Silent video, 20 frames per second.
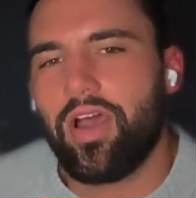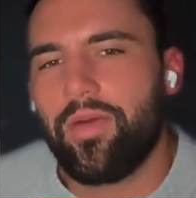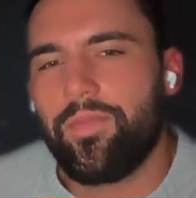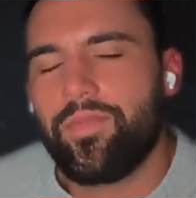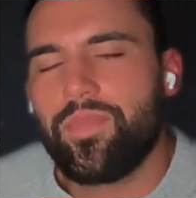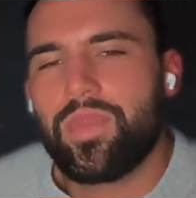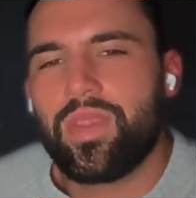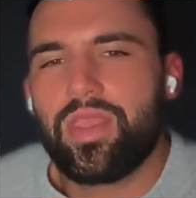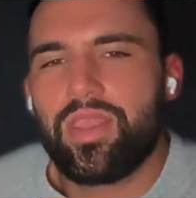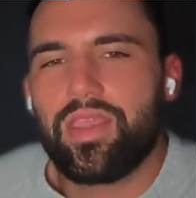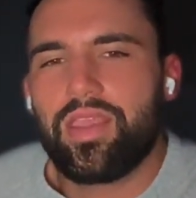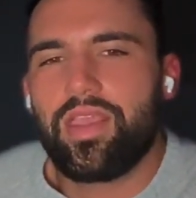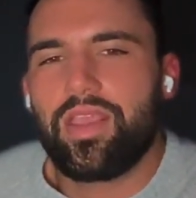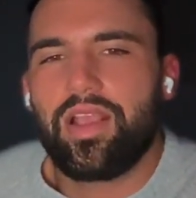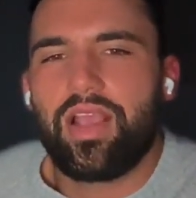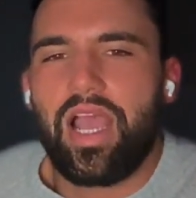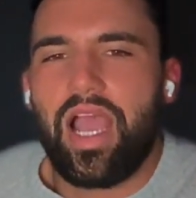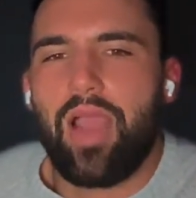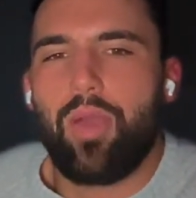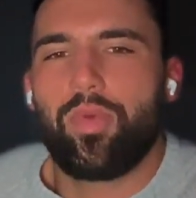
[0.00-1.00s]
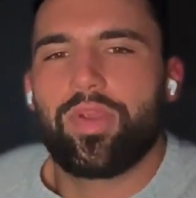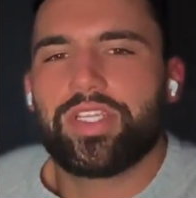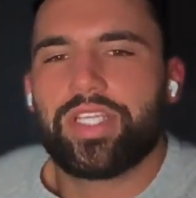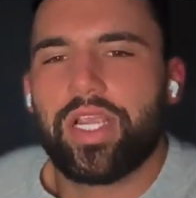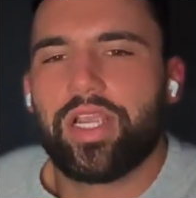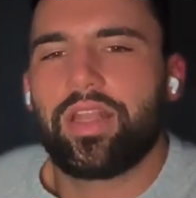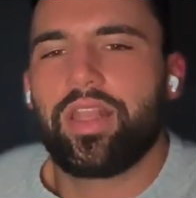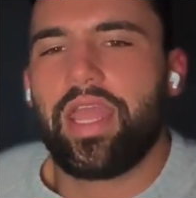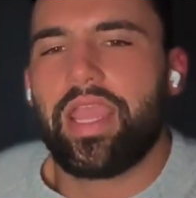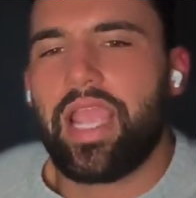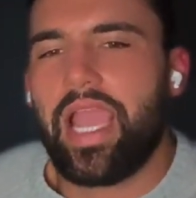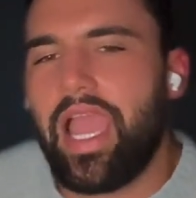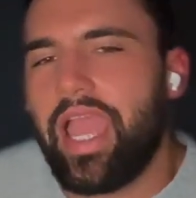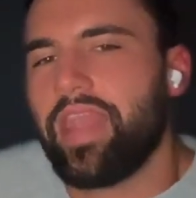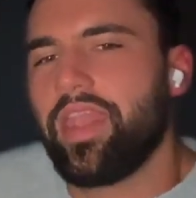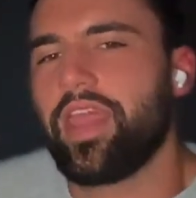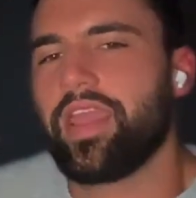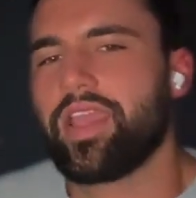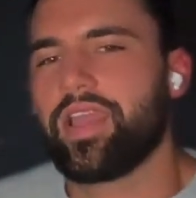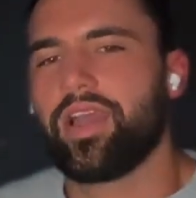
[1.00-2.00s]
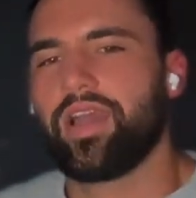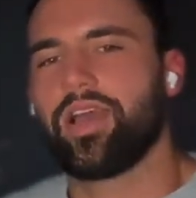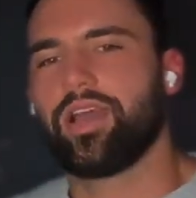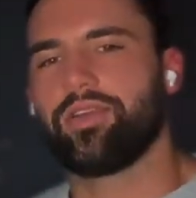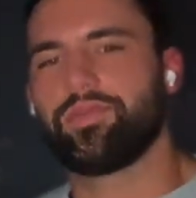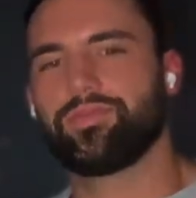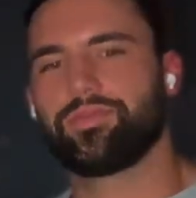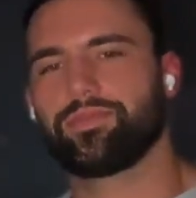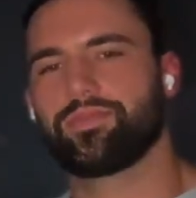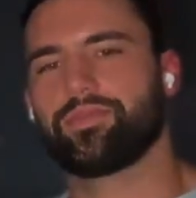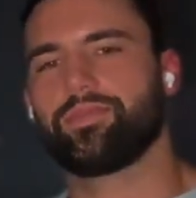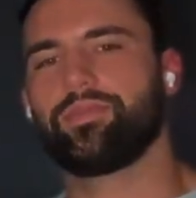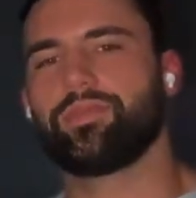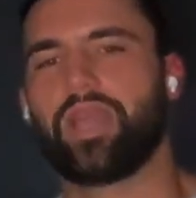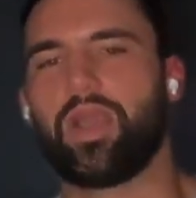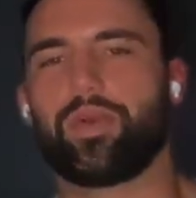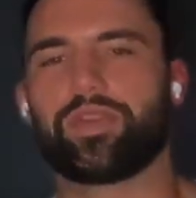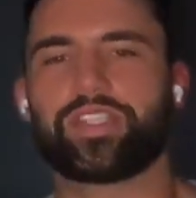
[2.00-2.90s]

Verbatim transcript: I don't know. I wish I could like. I had like a.